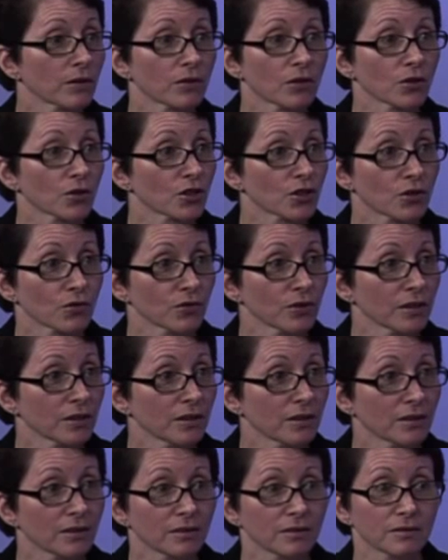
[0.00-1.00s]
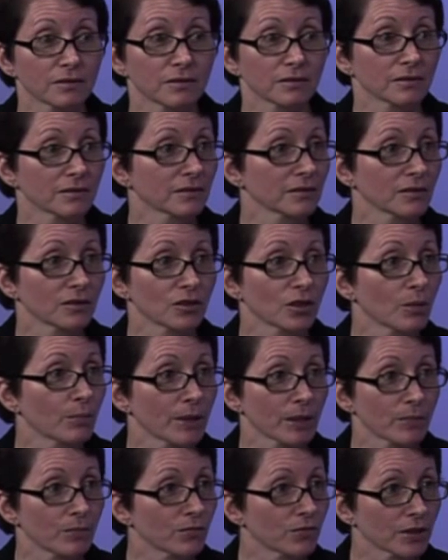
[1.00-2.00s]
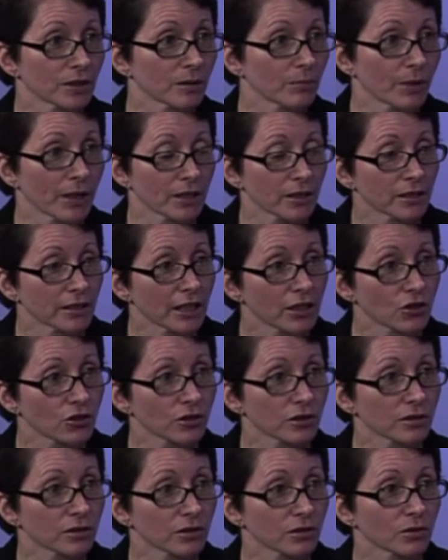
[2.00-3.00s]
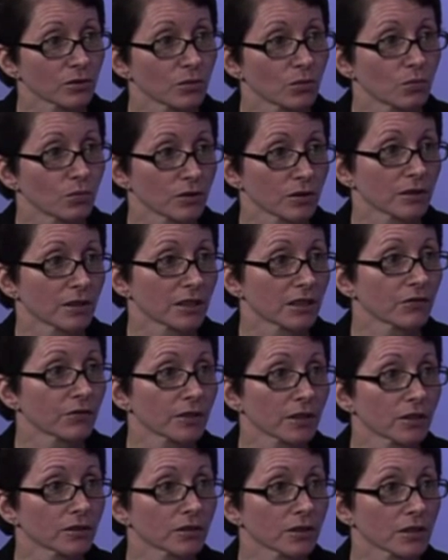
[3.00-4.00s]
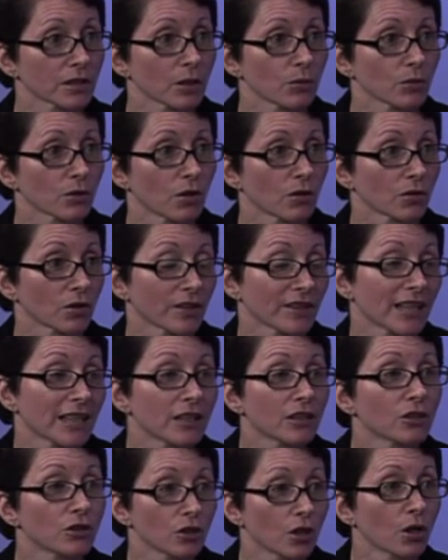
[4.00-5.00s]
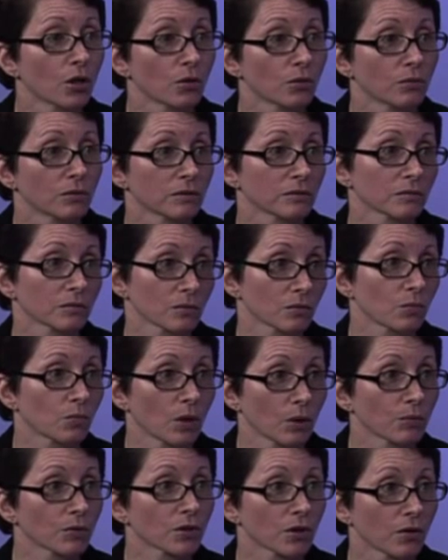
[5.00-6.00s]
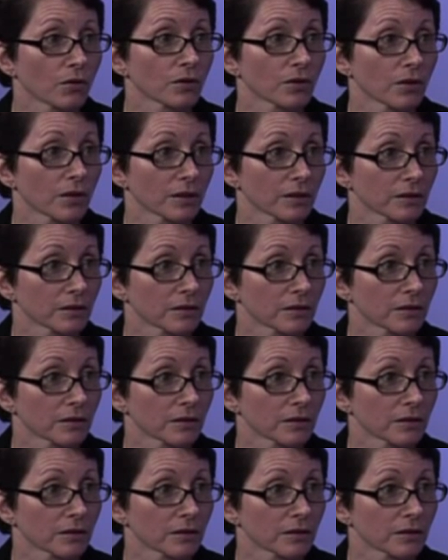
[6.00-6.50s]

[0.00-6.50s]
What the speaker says: those three, nobody really paid attention to the difficulties that were going on. They didn't know what was going on.